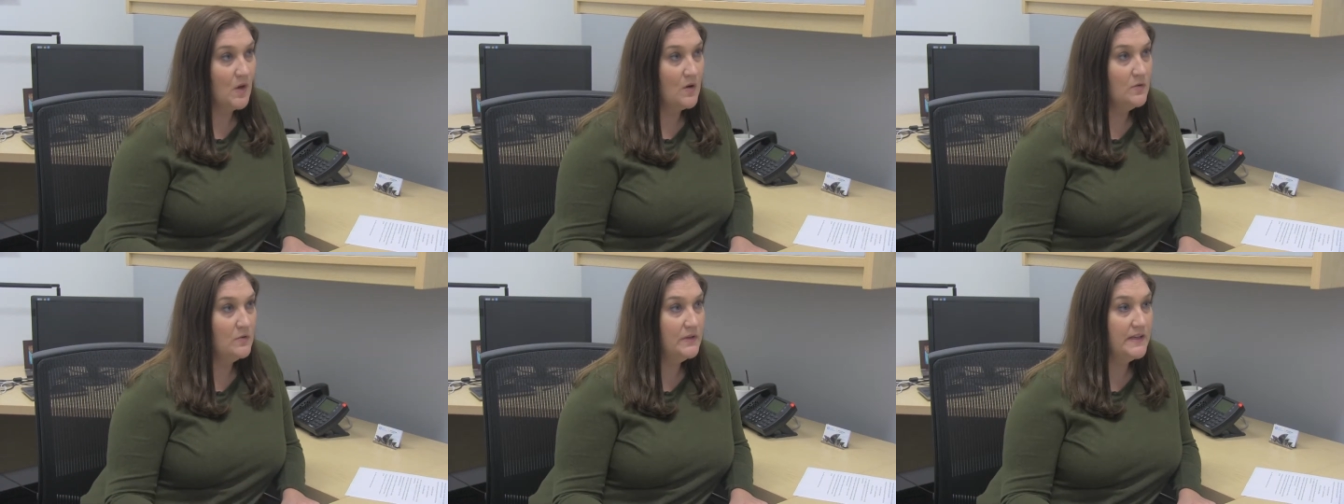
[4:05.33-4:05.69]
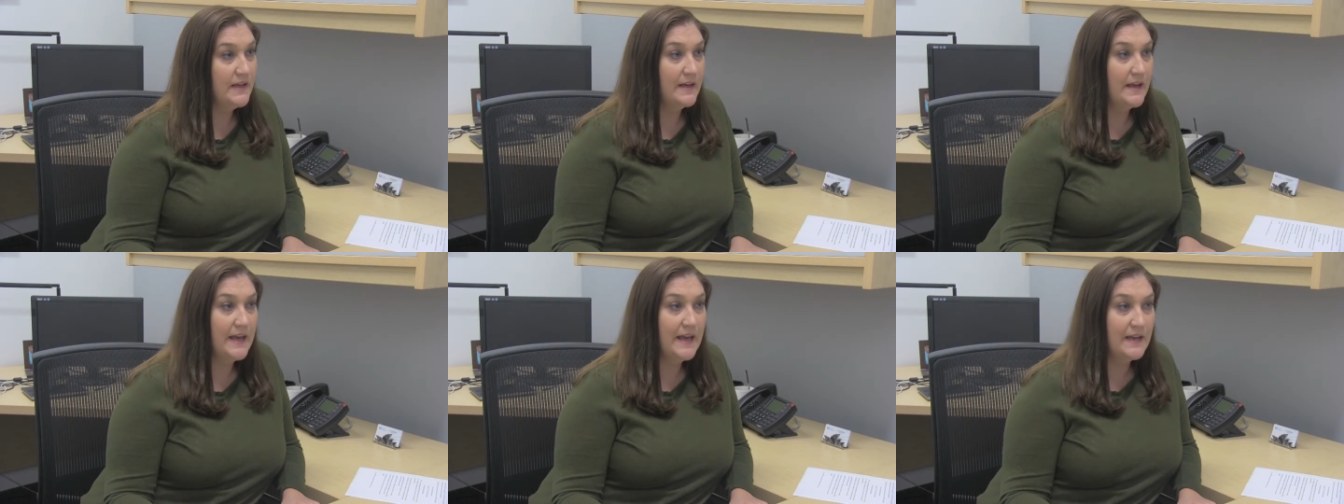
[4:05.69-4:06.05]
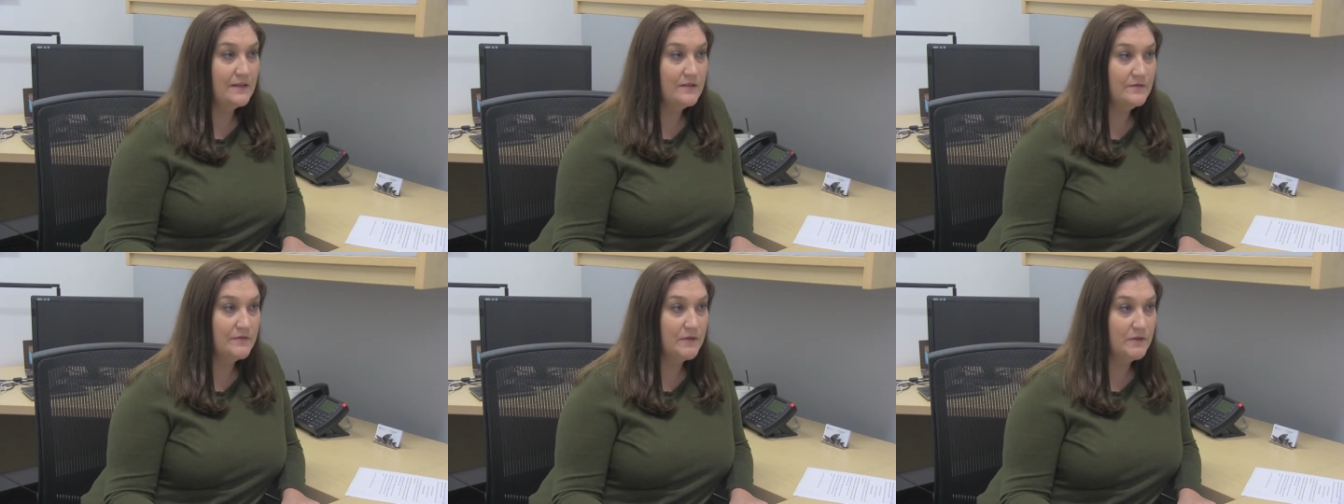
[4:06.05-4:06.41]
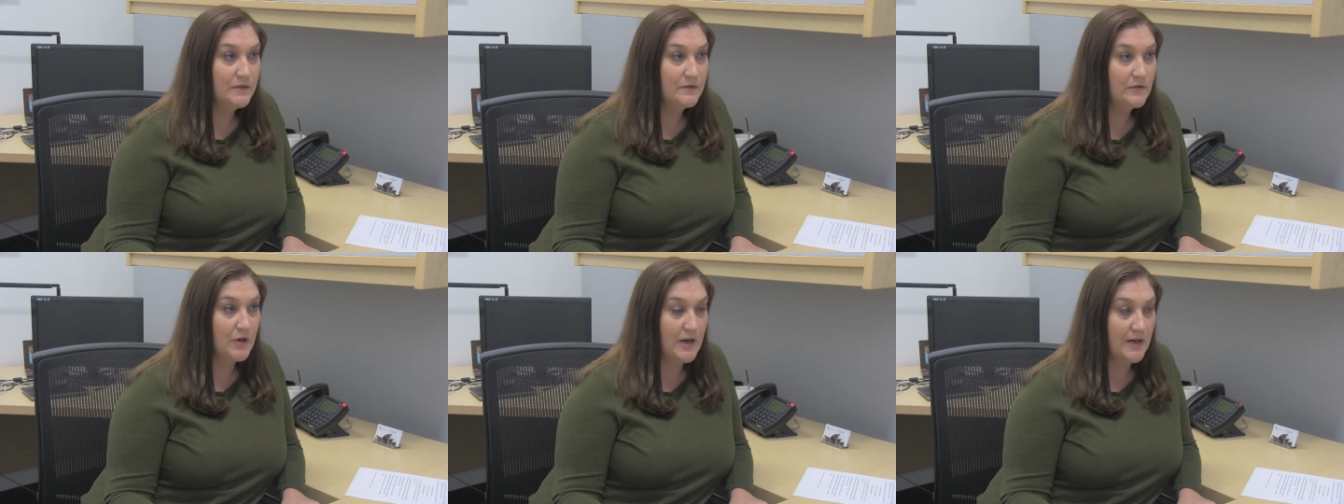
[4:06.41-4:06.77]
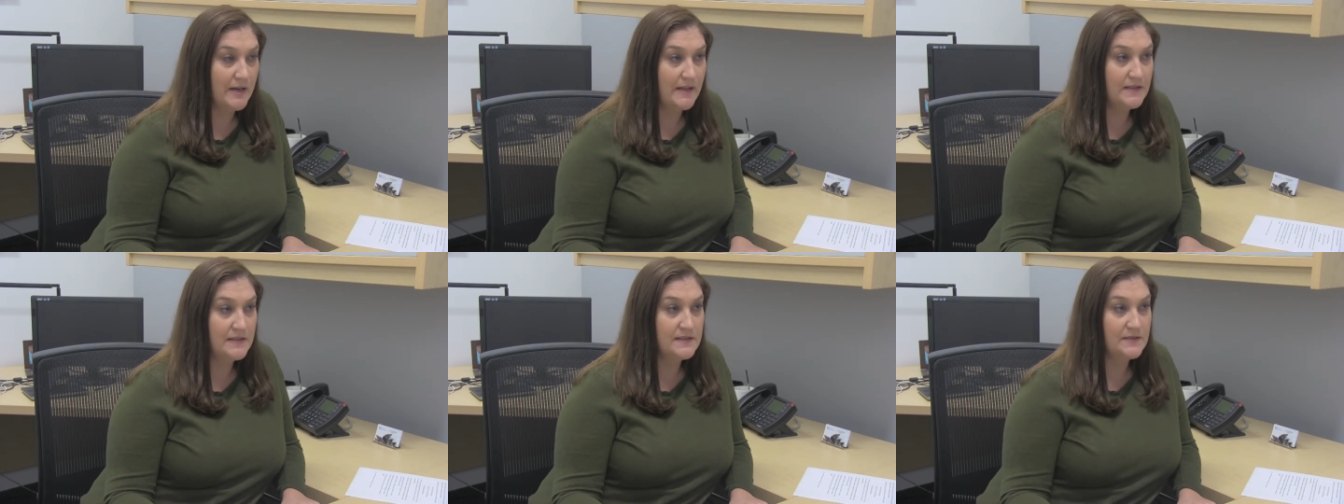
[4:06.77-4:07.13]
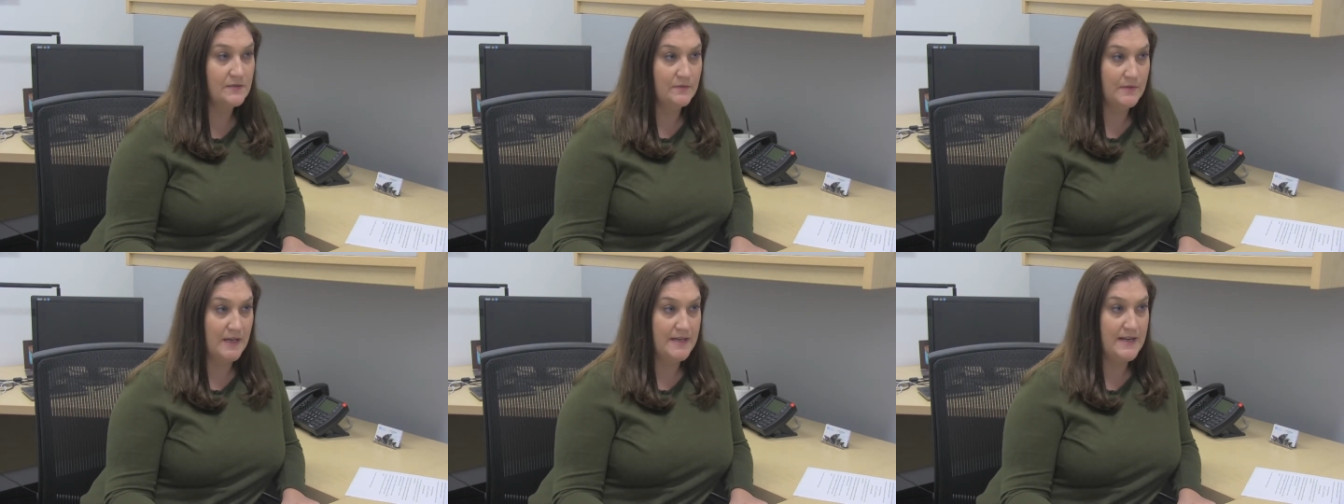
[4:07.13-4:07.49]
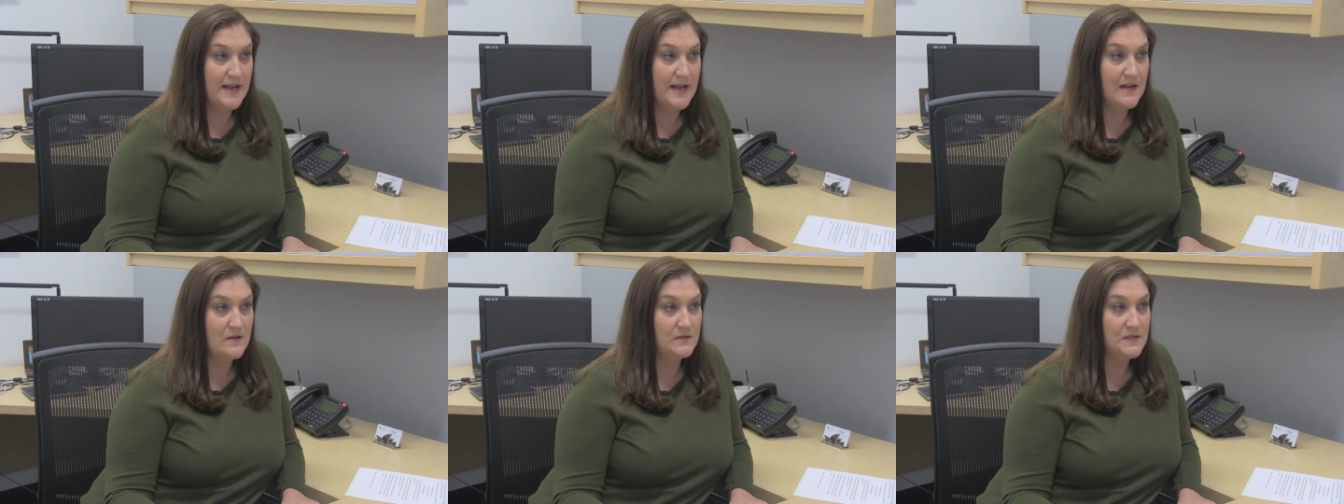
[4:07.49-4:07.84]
only a handful of credits right now,